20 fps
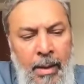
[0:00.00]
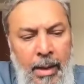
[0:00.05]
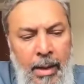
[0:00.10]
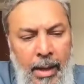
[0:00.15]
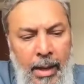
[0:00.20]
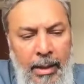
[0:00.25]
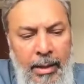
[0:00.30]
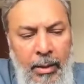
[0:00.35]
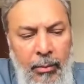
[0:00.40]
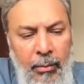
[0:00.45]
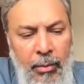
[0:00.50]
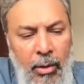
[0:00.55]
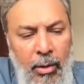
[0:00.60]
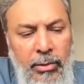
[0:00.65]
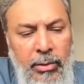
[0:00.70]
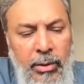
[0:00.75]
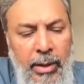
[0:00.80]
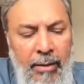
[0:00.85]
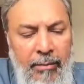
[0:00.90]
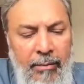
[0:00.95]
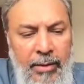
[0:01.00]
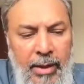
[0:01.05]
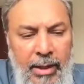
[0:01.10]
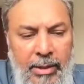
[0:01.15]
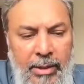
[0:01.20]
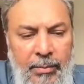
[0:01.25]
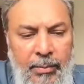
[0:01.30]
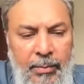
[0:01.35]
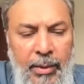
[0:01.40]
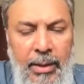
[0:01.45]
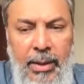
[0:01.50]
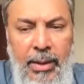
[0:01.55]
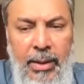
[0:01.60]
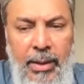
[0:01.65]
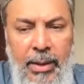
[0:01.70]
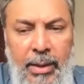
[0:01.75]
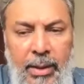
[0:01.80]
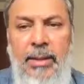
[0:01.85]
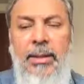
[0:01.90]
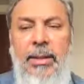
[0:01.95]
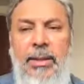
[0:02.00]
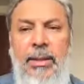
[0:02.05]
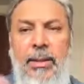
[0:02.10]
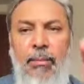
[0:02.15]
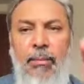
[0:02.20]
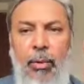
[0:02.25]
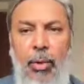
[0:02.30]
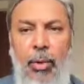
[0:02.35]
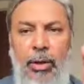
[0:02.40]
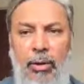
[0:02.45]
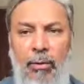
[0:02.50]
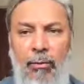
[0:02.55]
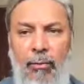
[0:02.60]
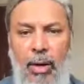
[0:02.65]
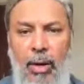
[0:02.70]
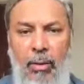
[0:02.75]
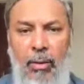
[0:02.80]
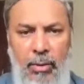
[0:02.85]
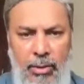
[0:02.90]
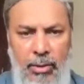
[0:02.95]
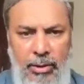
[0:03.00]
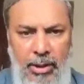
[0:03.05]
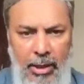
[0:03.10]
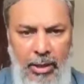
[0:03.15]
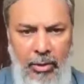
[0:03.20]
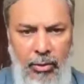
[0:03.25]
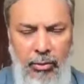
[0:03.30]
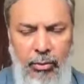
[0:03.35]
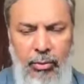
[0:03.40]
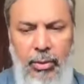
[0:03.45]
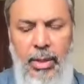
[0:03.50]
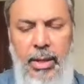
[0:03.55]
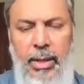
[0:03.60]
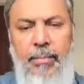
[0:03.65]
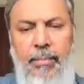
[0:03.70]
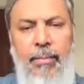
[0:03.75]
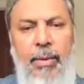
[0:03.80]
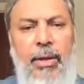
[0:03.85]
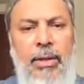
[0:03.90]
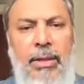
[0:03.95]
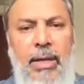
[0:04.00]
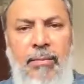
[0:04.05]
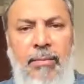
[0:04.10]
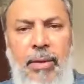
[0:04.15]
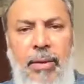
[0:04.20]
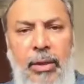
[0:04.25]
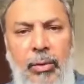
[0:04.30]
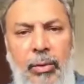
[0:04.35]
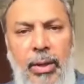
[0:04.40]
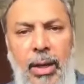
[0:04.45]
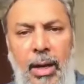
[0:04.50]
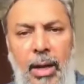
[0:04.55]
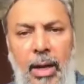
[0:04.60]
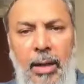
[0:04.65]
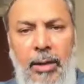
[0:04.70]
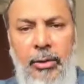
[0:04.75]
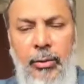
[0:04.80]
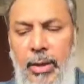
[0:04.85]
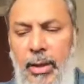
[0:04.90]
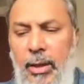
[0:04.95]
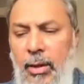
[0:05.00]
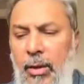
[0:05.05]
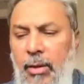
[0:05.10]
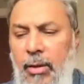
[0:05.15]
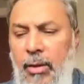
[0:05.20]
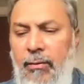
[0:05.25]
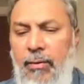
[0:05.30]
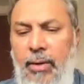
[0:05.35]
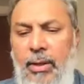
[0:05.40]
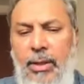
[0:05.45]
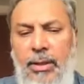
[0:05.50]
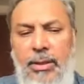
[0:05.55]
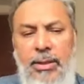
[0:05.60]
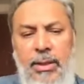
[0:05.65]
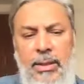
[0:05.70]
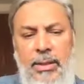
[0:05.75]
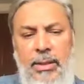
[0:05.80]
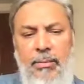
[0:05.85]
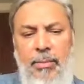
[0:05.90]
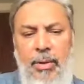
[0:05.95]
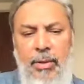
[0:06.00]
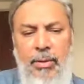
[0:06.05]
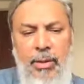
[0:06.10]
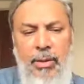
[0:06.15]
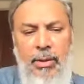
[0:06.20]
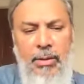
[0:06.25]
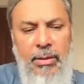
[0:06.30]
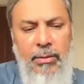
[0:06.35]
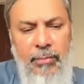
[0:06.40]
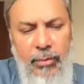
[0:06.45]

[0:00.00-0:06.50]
And they will also have the experience. And this is the point of what I want to tell you today, because I've been doing a lot of research about this.